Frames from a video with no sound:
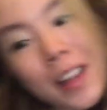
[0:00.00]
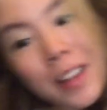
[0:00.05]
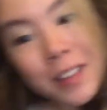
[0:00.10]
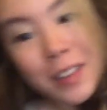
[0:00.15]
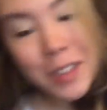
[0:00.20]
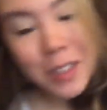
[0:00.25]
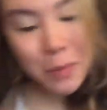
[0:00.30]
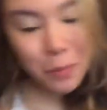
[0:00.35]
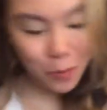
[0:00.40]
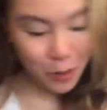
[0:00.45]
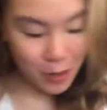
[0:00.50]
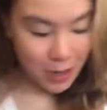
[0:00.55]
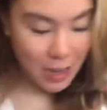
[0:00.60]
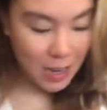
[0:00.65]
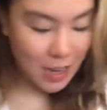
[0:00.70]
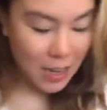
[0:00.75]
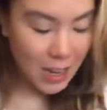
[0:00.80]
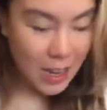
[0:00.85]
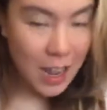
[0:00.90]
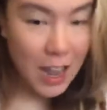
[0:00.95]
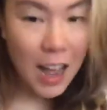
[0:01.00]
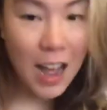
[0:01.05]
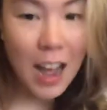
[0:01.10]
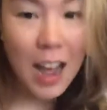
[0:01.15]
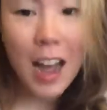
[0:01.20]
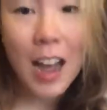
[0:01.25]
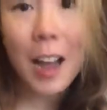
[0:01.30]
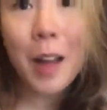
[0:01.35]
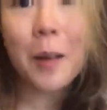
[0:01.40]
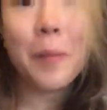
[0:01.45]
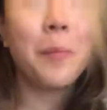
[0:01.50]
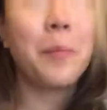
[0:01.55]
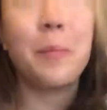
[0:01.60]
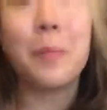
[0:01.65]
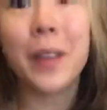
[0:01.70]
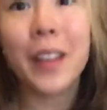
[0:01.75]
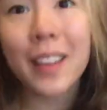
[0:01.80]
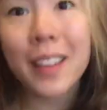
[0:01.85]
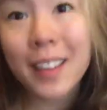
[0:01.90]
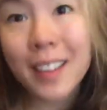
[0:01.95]
This morning,
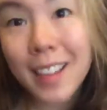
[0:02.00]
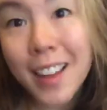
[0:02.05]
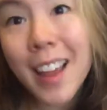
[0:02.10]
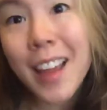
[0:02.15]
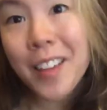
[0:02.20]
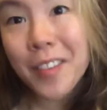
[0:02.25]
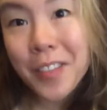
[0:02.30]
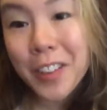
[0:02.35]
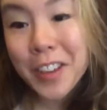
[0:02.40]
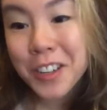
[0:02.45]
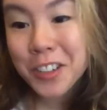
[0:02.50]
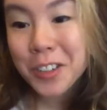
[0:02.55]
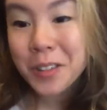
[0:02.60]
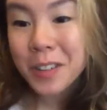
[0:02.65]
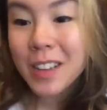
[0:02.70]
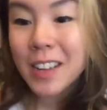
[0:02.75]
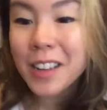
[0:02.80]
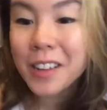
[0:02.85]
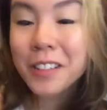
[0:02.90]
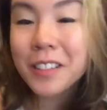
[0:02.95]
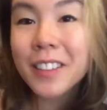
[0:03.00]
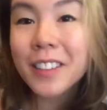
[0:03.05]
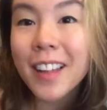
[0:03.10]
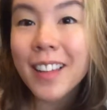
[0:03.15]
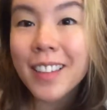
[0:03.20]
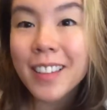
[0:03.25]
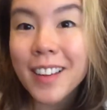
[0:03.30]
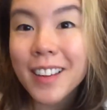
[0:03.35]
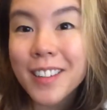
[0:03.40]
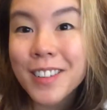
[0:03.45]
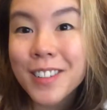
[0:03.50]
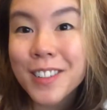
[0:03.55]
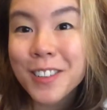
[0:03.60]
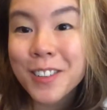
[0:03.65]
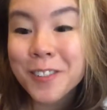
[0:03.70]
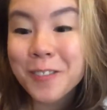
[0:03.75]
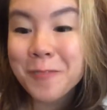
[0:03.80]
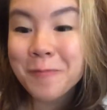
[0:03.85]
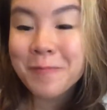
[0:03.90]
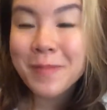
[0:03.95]
but yeah, eventually you'll get there.
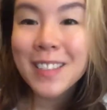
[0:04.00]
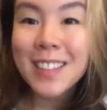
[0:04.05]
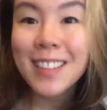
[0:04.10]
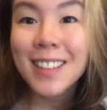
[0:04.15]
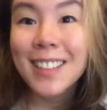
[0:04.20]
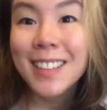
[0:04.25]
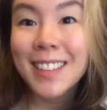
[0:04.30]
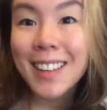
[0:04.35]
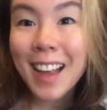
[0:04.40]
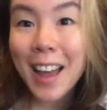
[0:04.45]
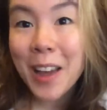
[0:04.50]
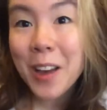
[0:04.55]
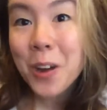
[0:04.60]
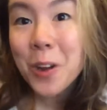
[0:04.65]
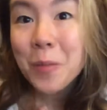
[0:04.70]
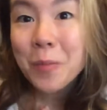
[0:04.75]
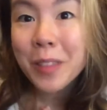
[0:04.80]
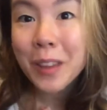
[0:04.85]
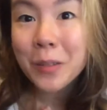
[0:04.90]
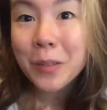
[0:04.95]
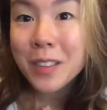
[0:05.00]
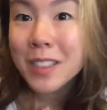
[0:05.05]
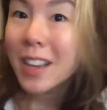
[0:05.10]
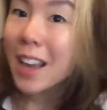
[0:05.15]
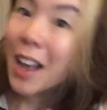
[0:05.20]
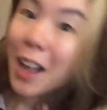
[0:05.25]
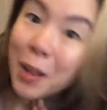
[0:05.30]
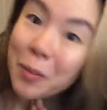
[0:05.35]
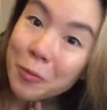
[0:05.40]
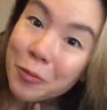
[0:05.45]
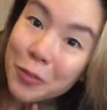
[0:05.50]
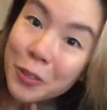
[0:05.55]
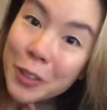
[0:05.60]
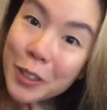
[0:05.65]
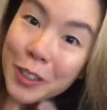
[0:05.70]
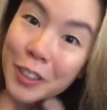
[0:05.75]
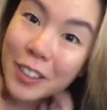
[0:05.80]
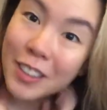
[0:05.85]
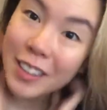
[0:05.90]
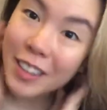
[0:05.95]
So I hope that was
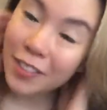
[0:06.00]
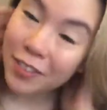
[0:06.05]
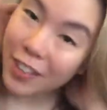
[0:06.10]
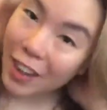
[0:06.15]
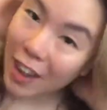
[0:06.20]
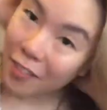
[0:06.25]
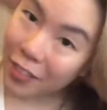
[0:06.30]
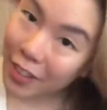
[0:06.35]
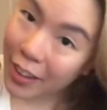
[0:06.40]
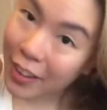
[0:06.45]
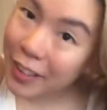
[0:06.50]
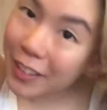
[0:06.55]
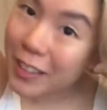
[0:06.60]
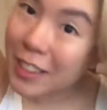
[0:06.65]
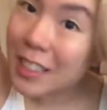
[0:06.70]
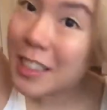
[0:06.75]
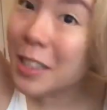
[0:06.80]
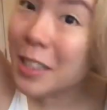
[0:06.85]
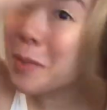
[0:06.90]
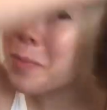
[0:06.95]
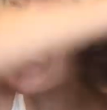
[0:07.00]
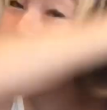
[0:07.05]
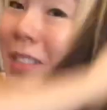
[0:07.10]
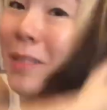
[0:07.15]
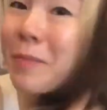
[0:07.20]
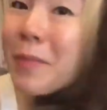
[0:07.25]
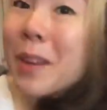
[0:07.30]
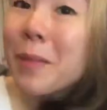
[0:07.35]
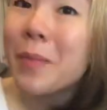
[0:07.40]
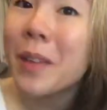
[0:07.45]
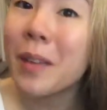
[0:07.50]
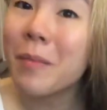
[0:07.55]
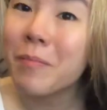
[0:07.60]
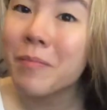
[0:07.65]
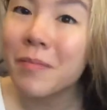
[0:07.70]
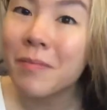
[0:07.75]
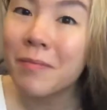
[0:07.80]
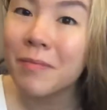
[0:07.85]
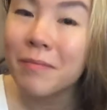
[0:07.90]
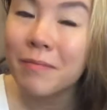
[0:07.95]
helpful. If you have other tips, maybe I'm
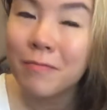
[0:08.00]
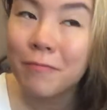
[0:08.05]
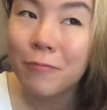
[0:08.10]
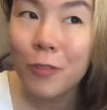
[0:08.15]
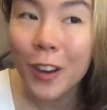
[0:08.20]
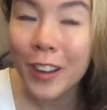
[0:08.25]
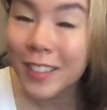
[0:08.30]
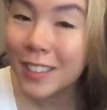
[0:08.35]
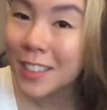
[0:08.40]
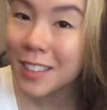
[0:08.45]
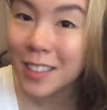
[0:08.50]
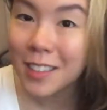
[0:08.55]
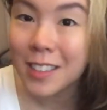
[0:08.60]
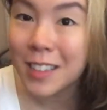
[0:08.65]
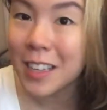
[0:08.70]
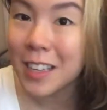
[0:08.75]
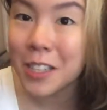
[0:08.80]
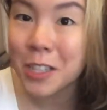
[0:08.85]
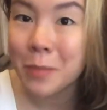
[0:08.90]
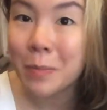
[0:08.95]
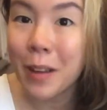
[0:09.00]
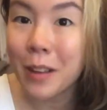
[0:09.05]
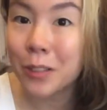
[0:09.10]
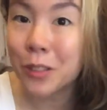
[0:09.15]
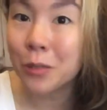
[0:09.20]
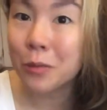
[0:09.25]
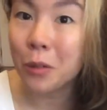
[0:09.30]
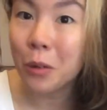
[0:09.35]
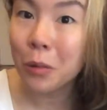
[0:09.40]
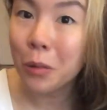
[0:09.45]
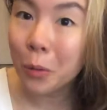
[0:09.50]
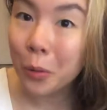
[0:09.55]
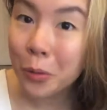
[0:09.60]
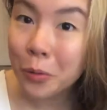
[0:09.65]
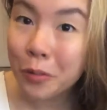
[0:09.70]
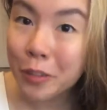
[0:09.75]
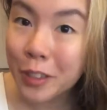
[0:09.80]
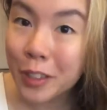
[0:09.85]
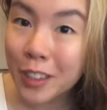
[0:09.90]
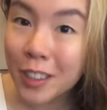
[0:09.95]
wanting to teach him how to roll
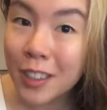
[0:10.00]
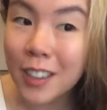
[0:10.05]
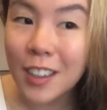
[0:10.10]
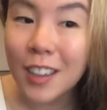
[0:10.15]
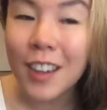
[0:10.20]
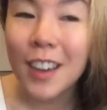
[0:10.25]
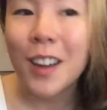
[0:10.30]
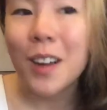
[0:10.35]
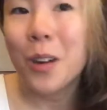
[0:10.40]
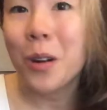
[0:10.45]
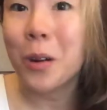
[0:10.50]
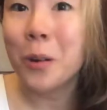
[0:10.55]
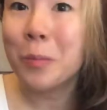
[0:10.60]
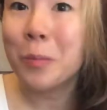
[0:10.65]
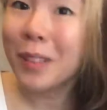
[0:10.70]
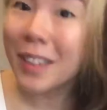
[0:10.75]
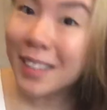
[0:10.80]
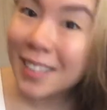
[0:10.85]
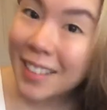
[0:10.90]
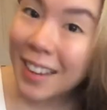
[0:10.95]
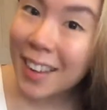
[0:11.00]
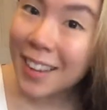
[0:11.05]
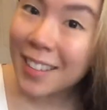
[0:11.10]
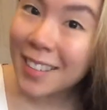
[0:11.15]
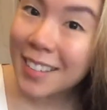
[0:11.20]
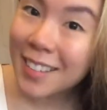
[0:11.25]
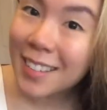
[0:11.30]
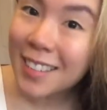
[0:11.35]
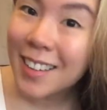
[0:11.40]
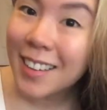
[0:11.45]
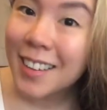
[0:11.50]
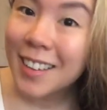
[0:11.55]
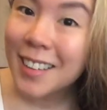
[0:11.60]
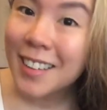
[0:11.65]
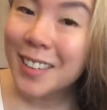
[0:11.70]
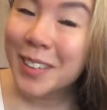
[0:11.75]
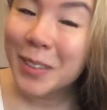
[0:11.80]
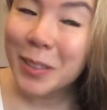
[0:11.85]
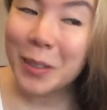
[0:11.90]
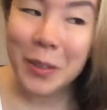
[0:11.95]
over or play dead.
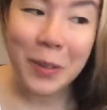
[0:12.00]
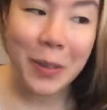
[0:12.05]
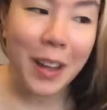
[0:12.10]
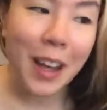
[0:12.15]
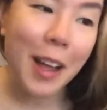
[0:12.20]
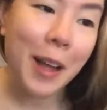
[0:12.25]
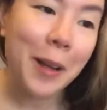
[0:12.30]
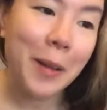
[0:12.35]
So